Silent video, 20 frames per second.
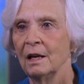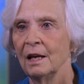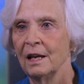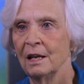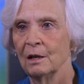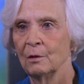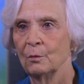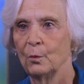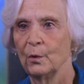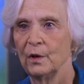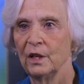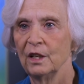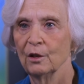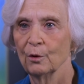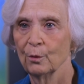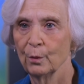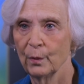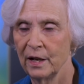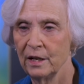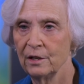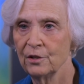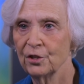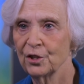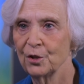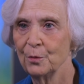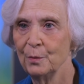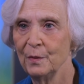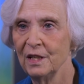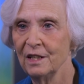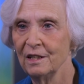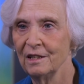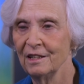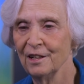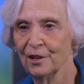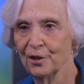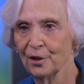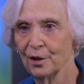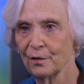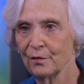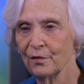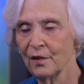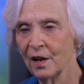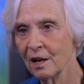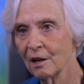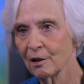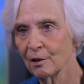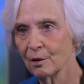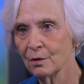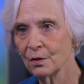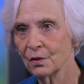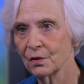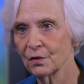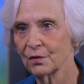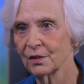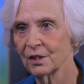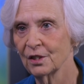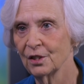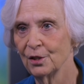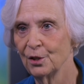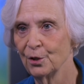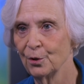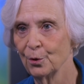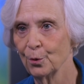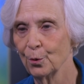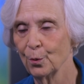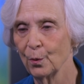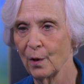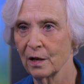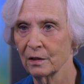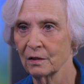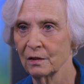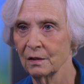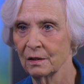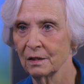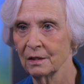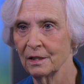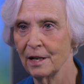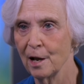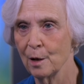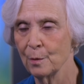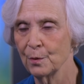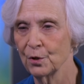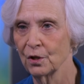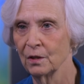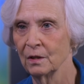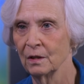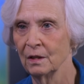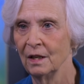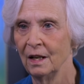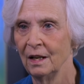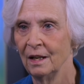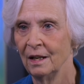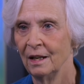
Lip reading: and we arranged to meet here at Fido's to do Rex's adoption.